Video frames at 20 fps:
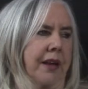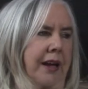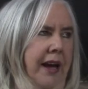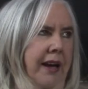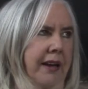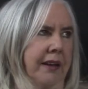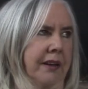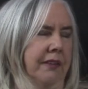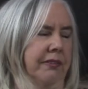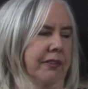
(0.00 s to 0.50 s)
the
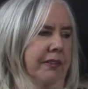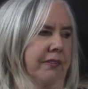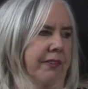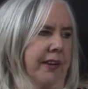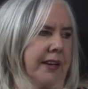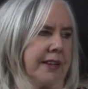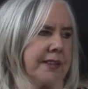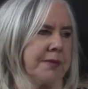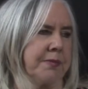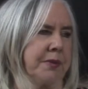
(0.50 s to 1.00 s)
lack of
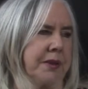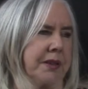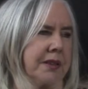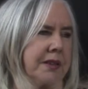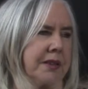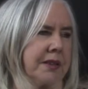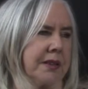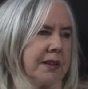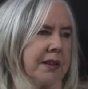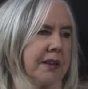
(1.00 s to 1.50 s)

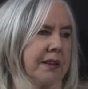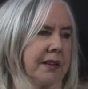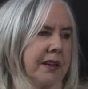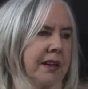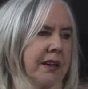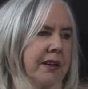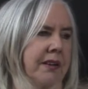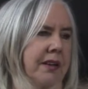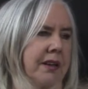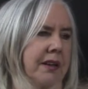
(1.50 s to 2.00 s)
investment in the
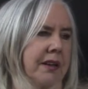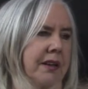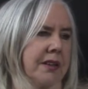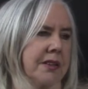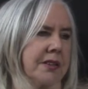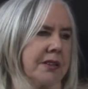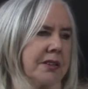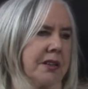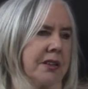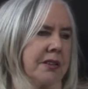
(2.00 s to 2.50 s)
area
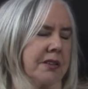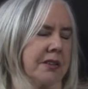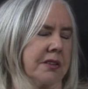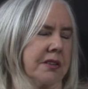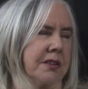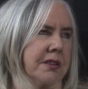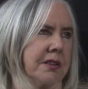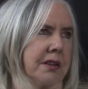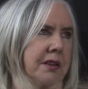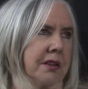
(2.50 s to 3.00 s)
and sought,
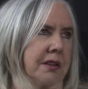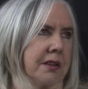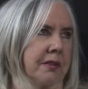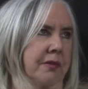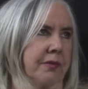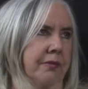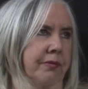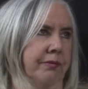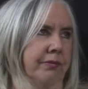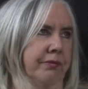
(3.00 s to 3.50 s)
uh,
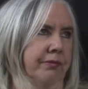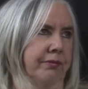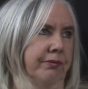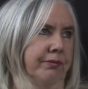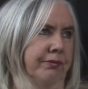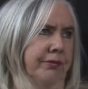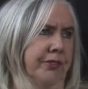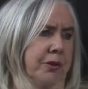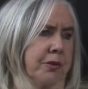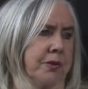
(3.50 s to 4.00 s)

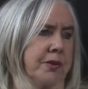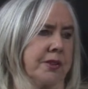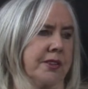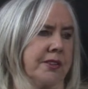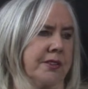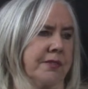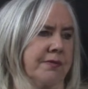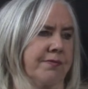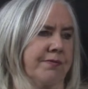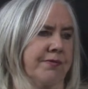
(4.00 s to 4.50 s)
you know,
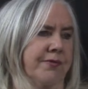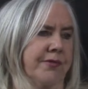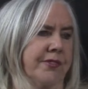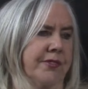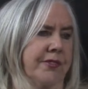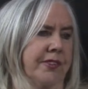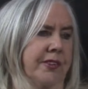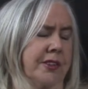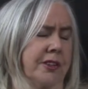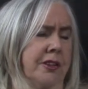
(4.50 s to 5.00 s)

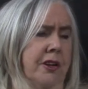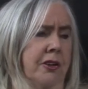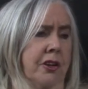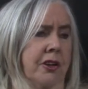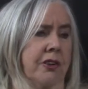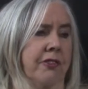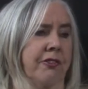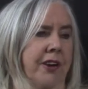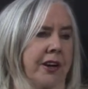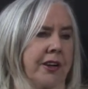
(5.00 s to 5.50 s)
sought
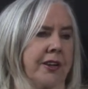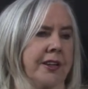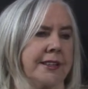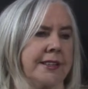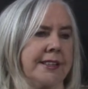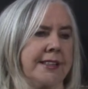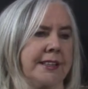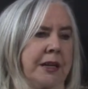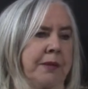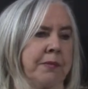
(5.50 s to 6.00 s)
out
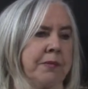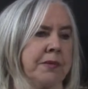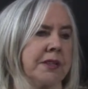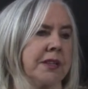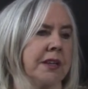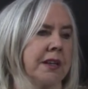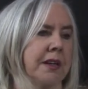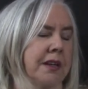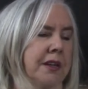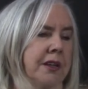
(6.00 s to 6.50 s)
various
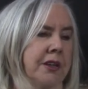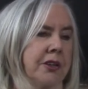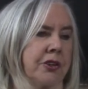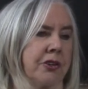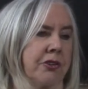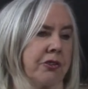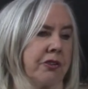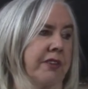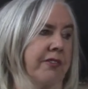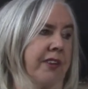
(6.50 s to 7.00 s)
schemes
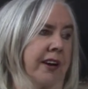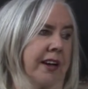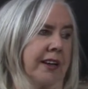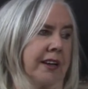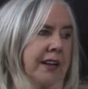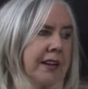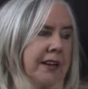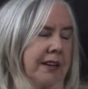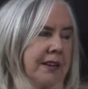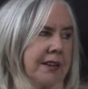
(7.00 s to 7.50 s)
to
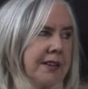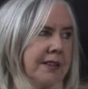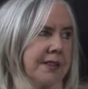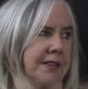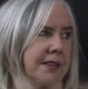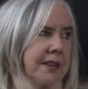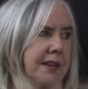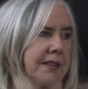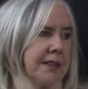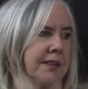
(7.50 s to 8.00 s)

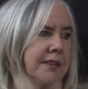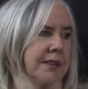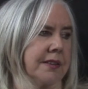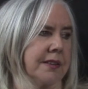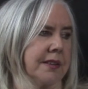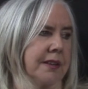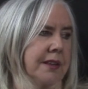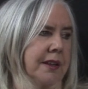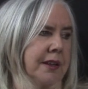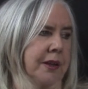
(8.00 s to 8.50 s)
revitalise and
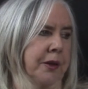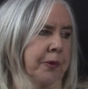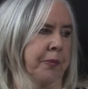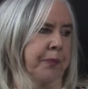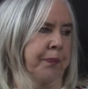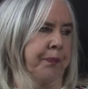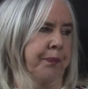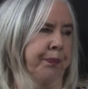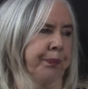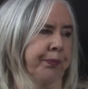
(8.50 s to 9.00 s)

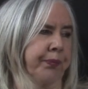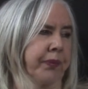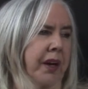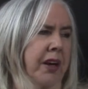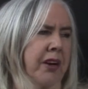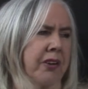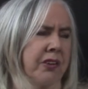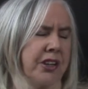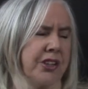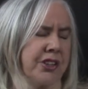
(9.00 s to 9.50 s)
um,
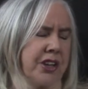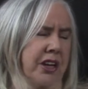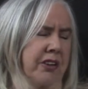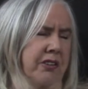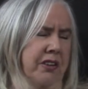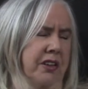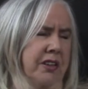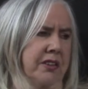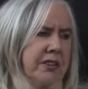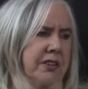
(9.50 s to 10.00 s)

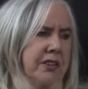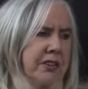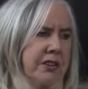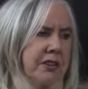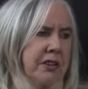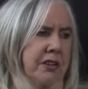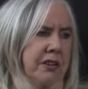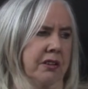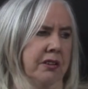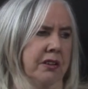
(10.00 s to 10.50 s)
regenerate the
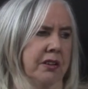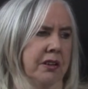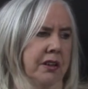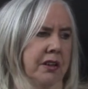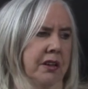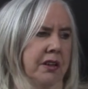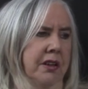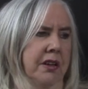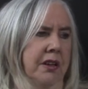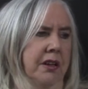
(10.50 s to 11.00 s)
town
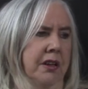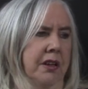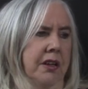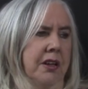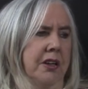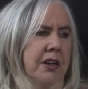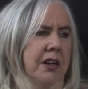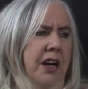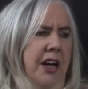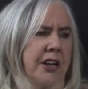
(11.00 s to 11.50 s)

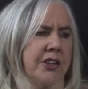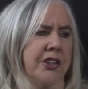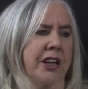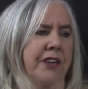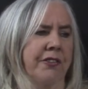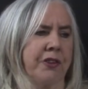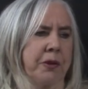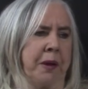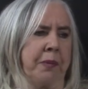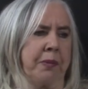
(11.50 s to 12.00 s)
and to
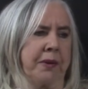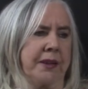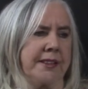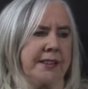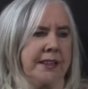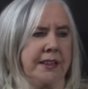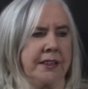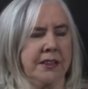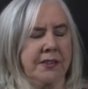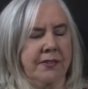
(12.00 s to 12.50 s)
give the people a
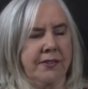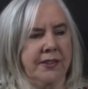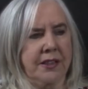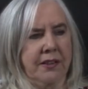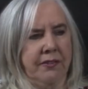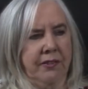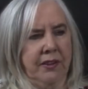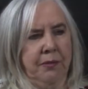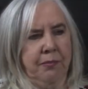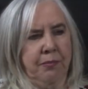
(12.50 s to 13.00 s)
sense of
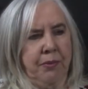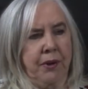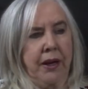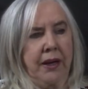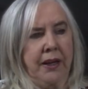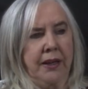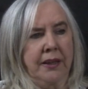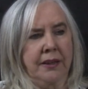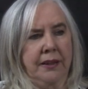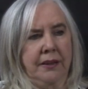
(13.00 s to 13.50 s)
civic
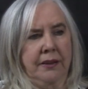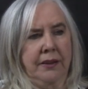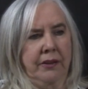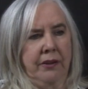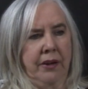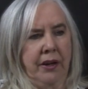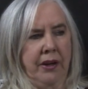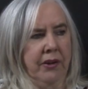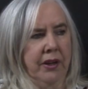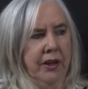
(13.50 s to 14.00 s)
pride in
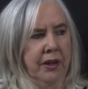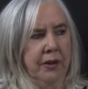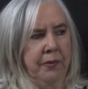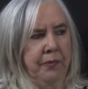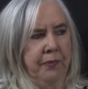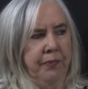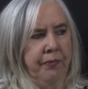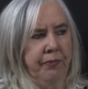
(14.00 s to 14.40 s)
their area.